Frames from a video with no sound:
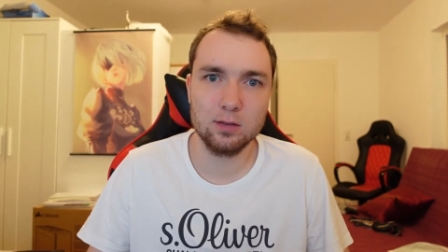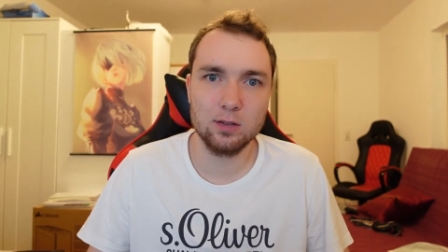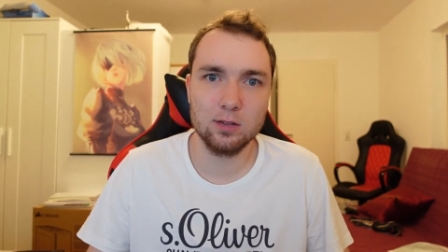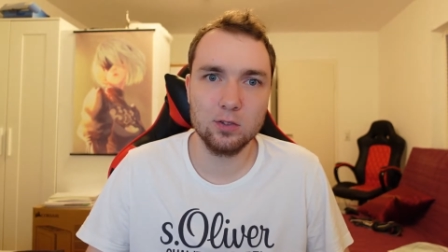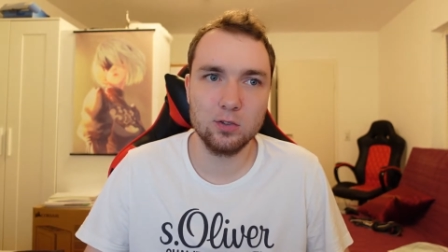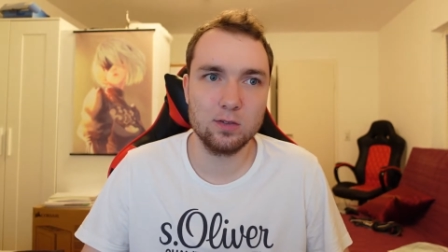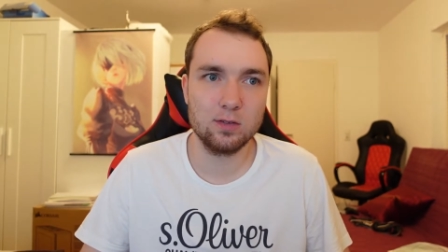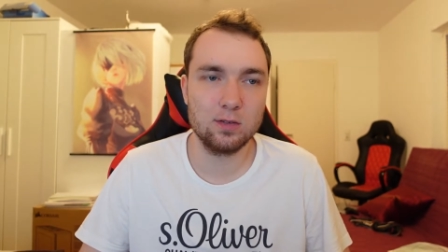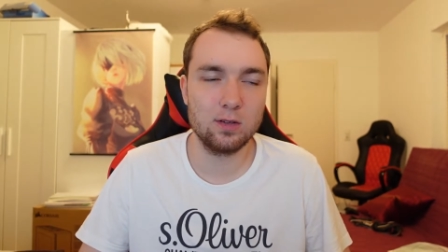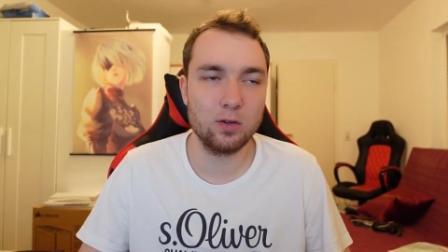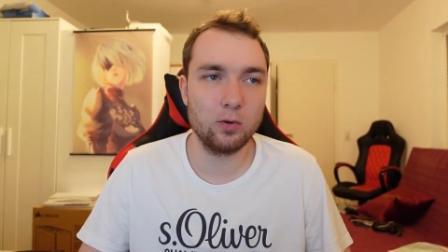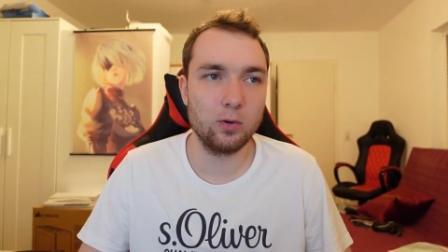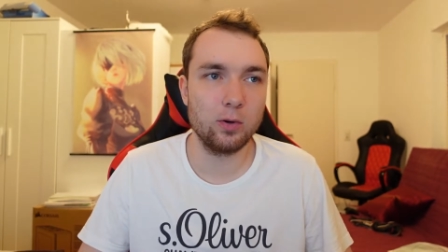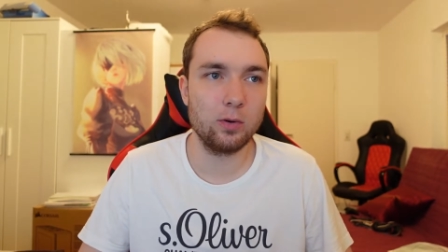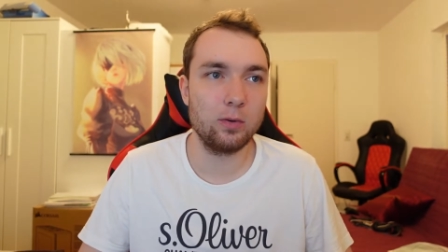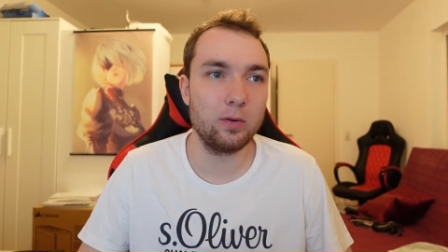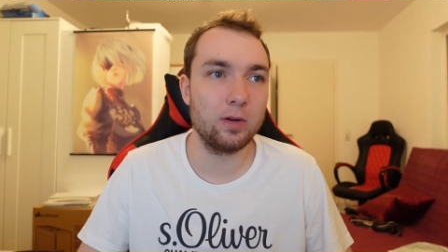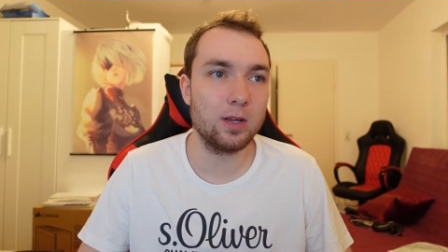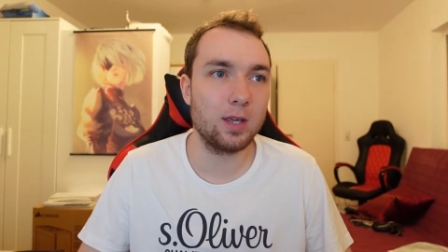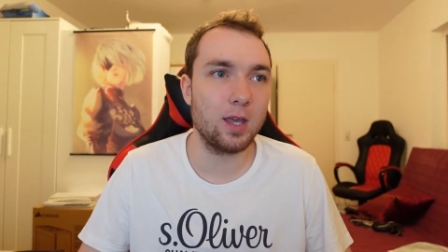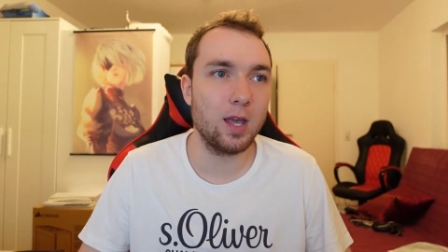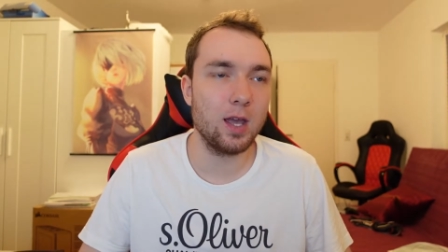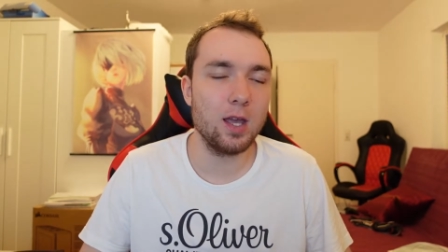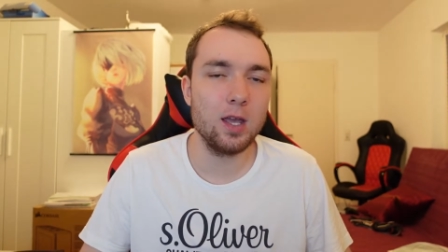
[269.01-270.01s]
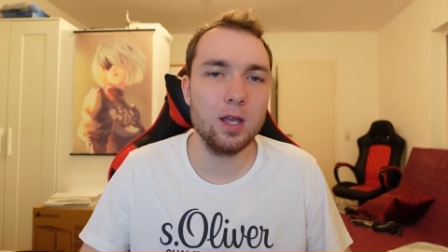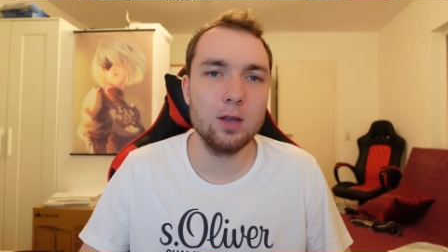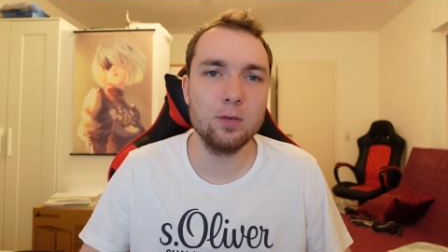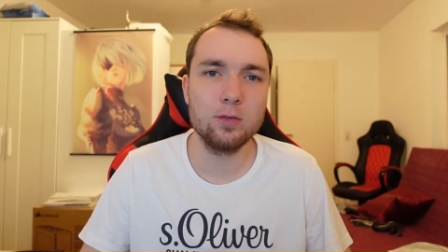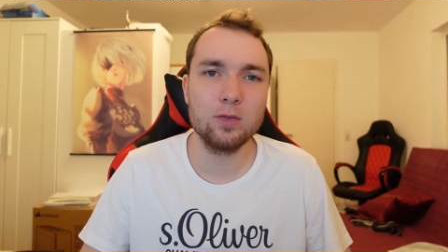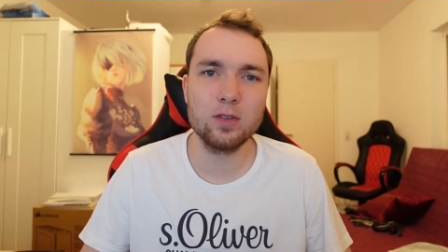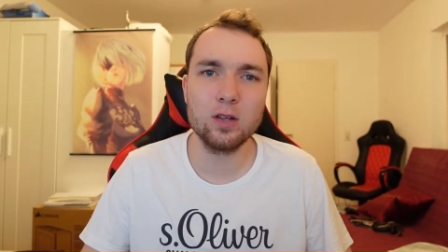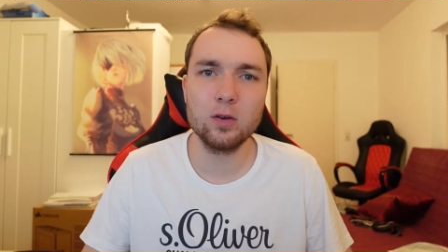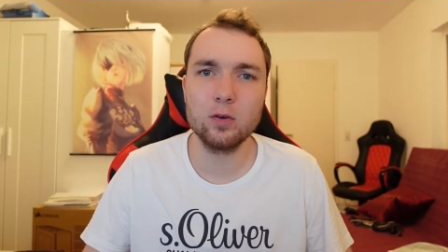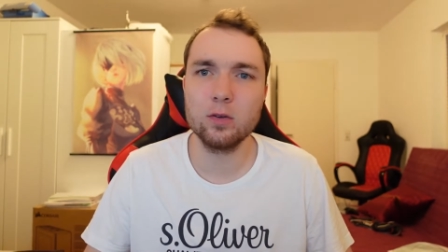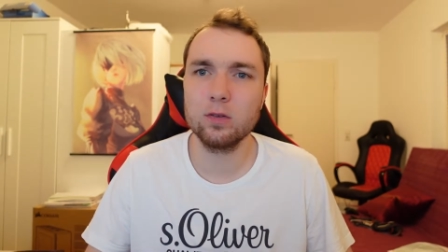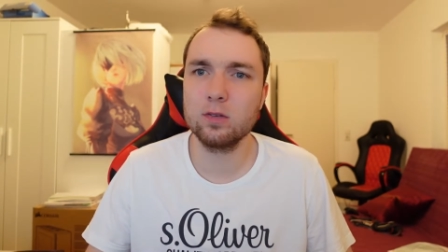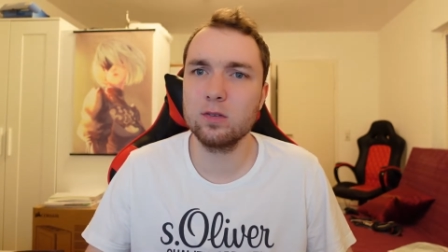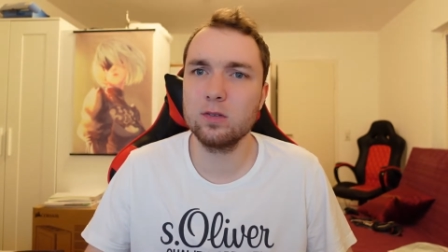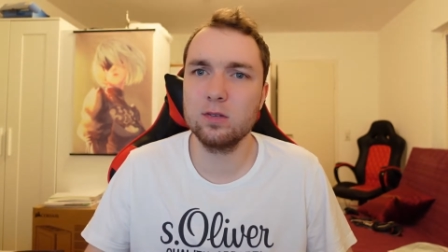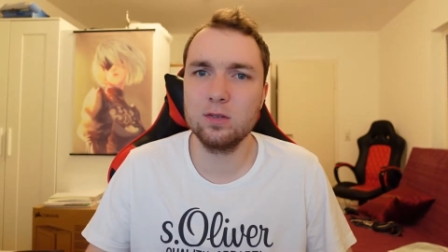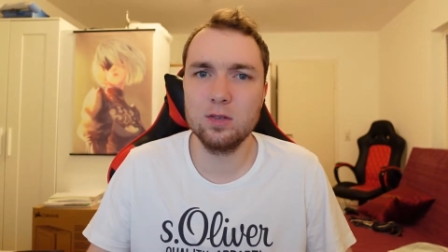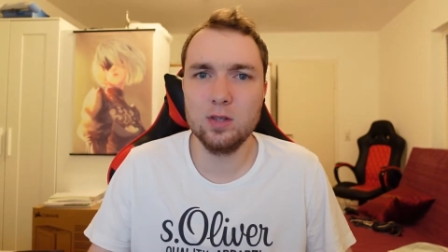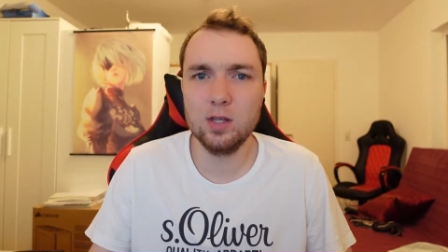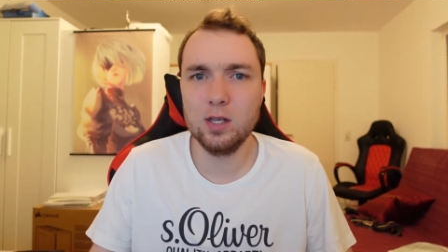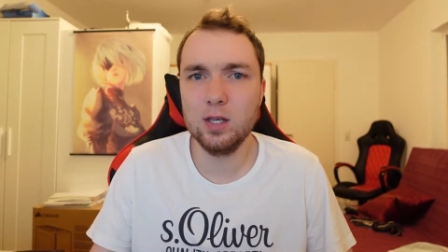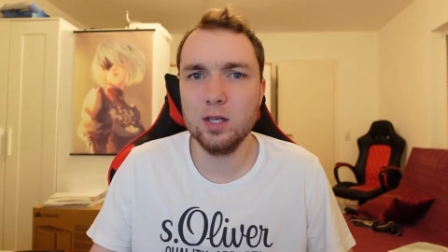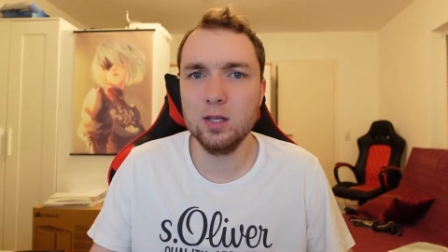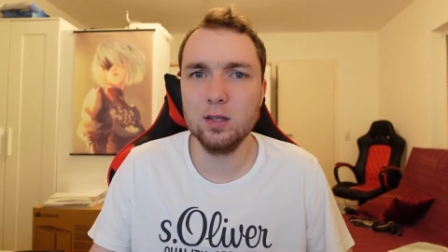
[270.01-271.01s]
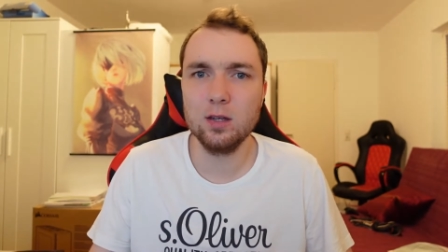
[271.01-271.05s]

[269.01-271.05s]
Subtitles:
Just there are caves, there's sea,